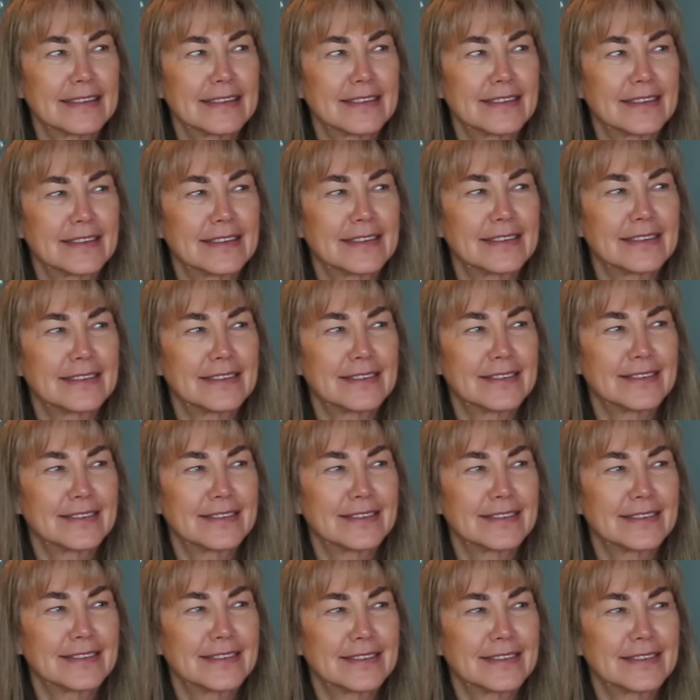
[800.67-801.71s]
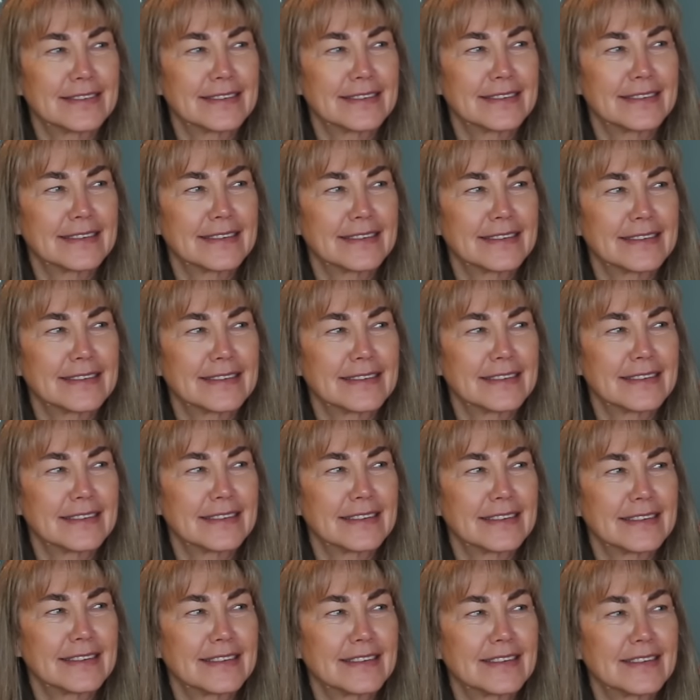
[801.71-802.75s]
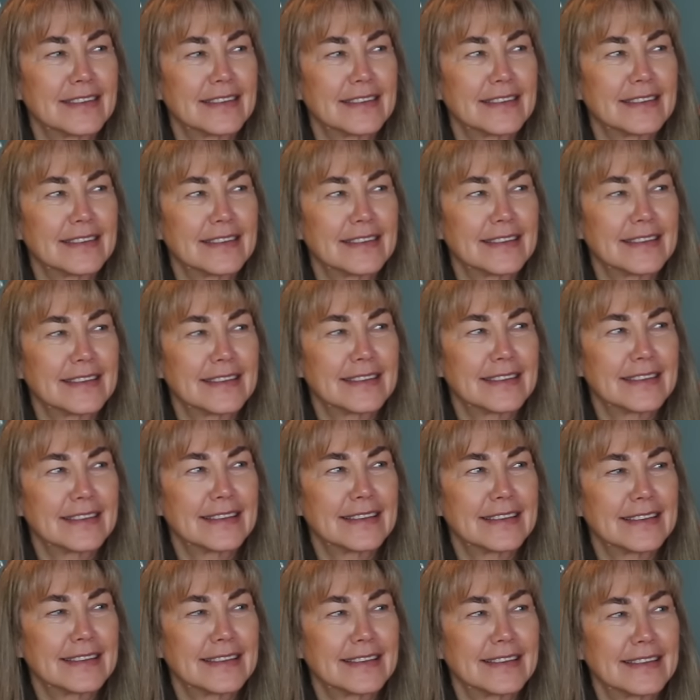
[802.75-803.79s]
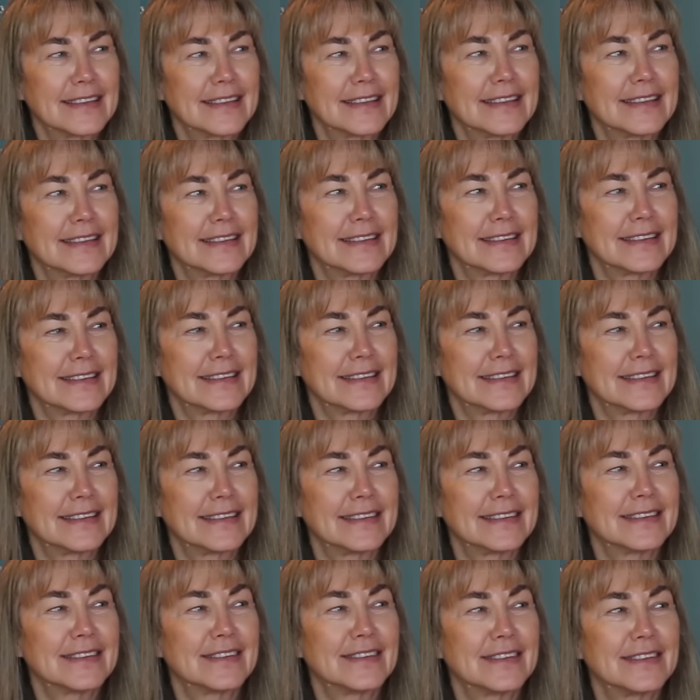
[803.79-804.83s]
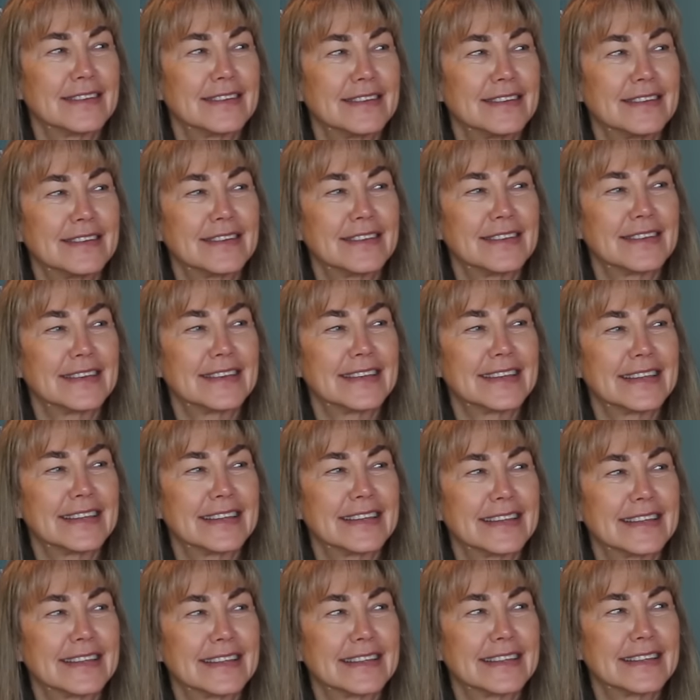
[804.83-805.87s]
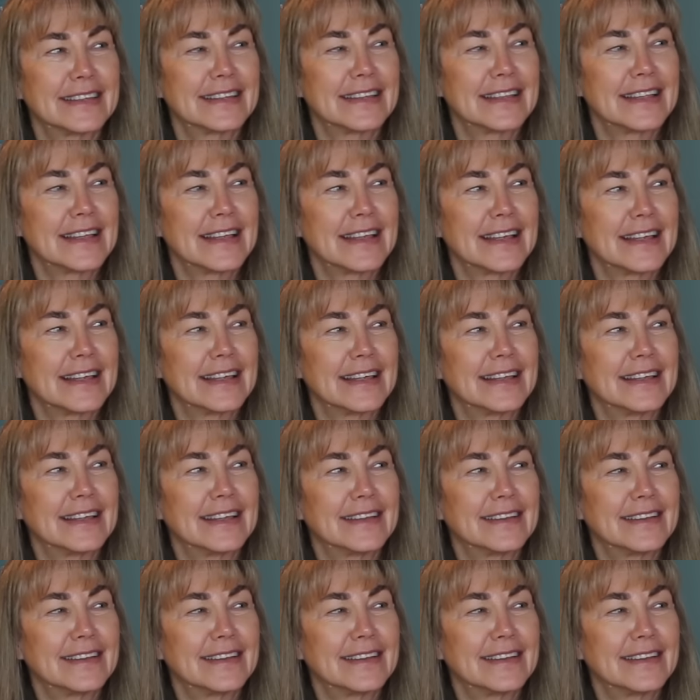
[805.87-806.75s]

[no speech]